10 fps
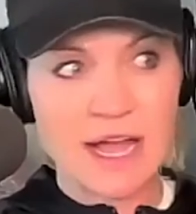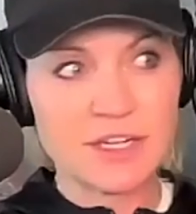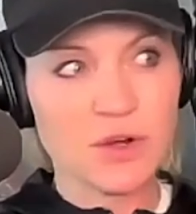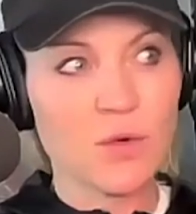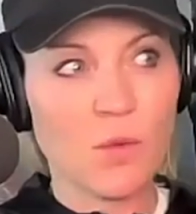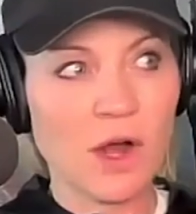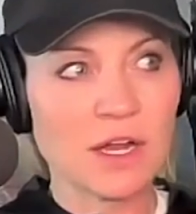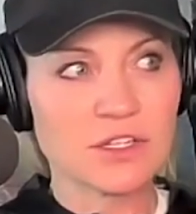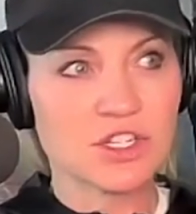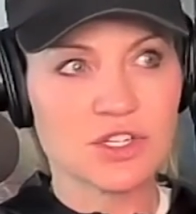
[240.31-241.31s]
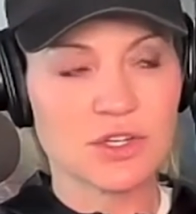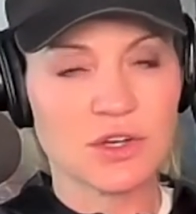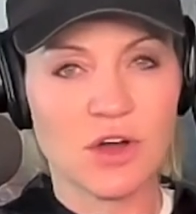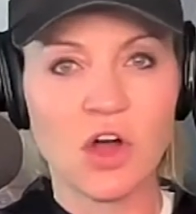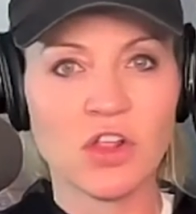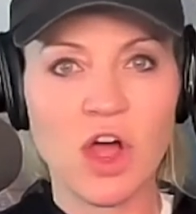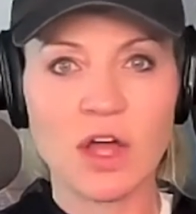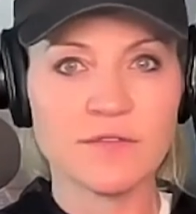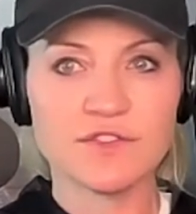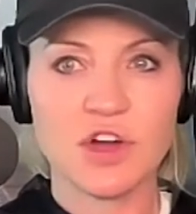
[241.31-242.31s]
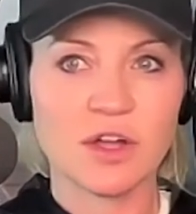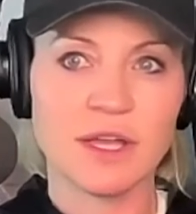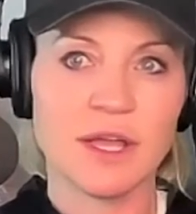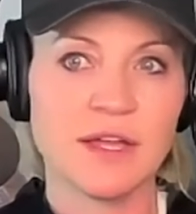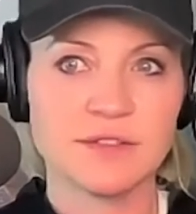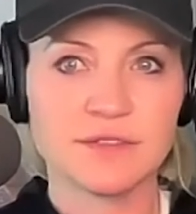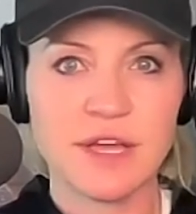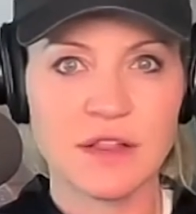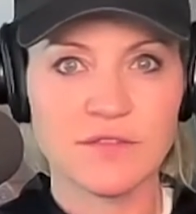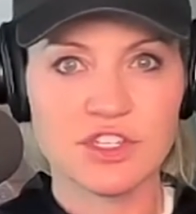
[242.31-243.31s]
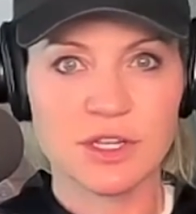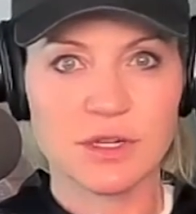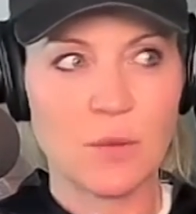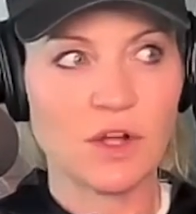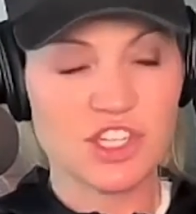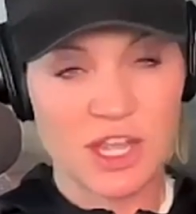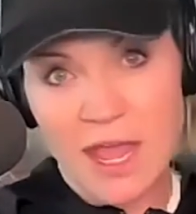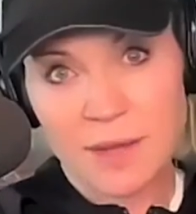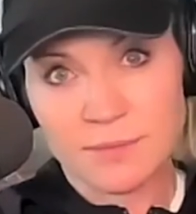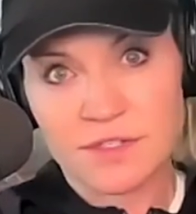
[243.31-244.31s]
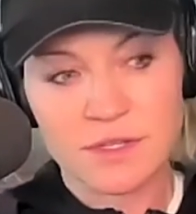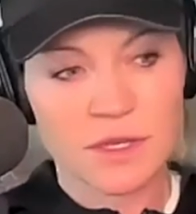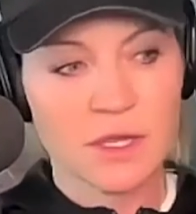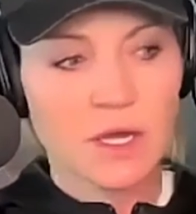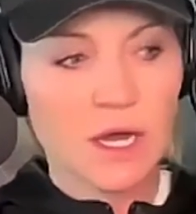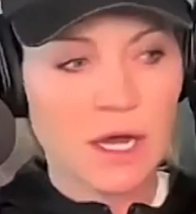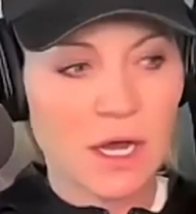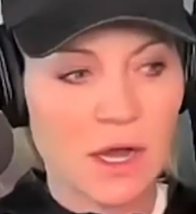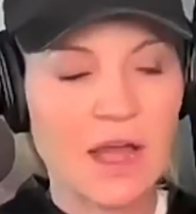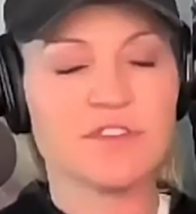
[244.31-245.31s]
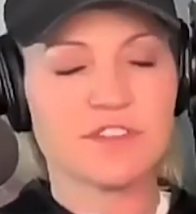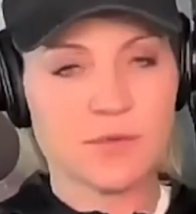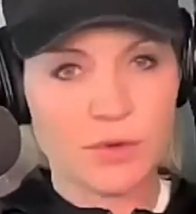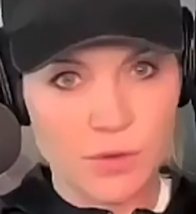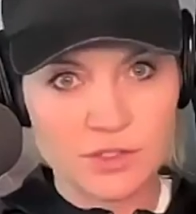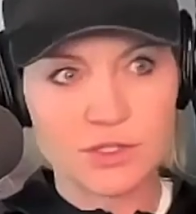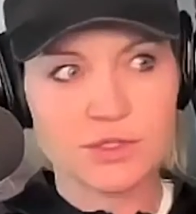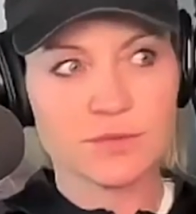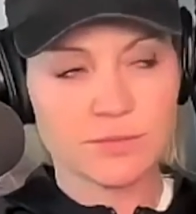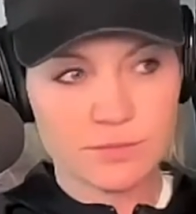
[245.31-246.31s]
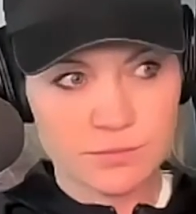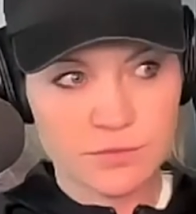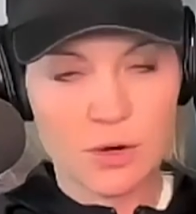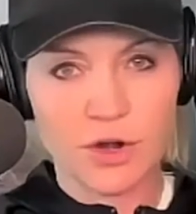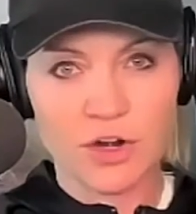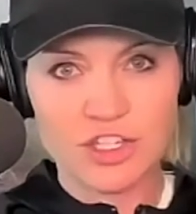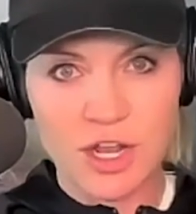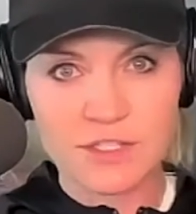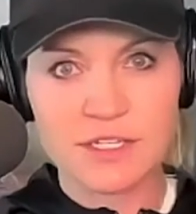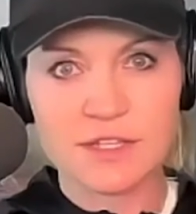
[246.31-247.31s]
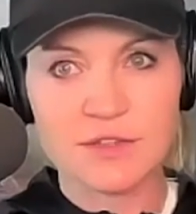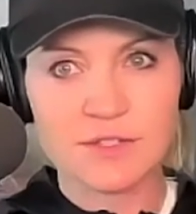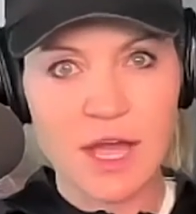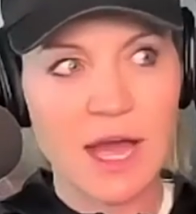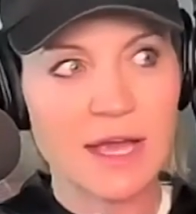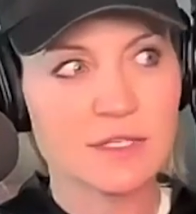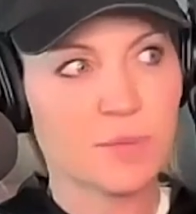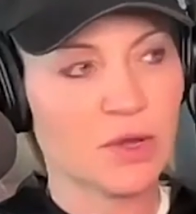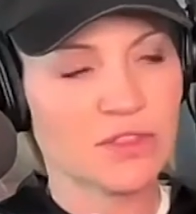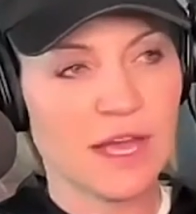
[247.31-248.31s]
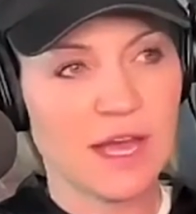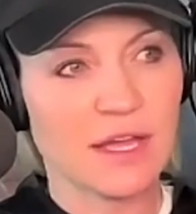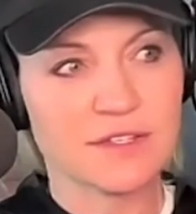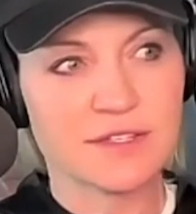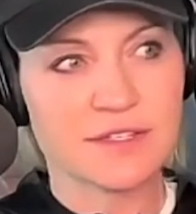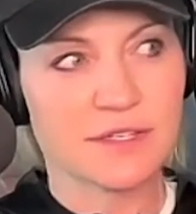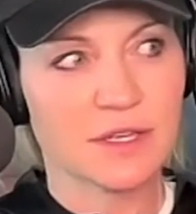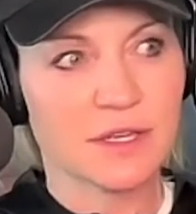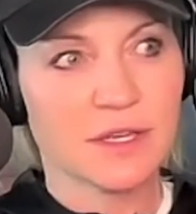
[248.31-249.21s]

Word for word: I don't watch a lot of talking head television. I watch games. I obviously will watch, Ernie Johnson and those guys, but that's